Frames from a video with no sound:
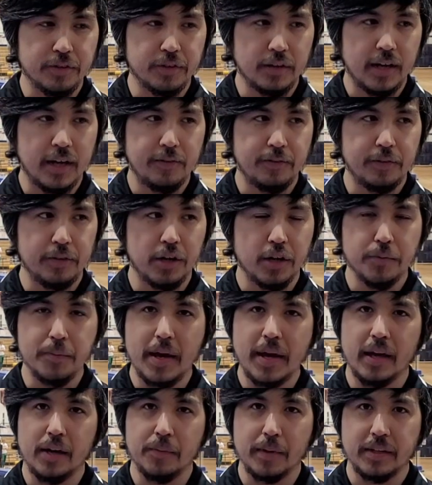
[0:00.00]
I have a young
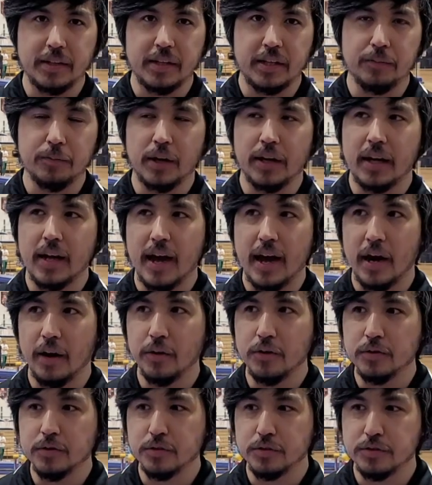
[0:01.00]
man on my team right
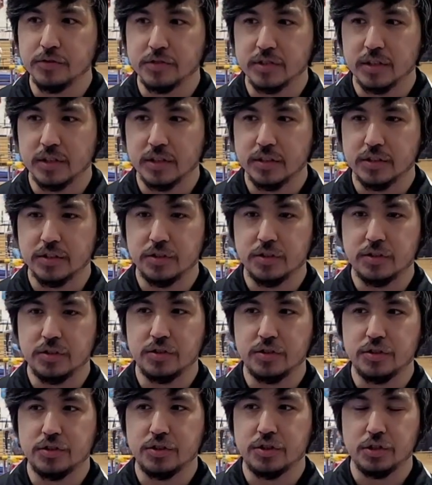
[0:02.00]
now who's a
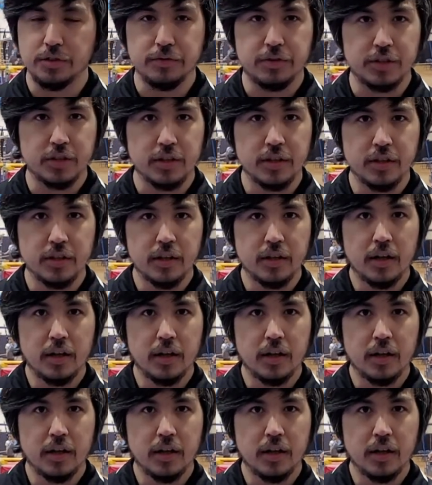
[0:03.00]
junior.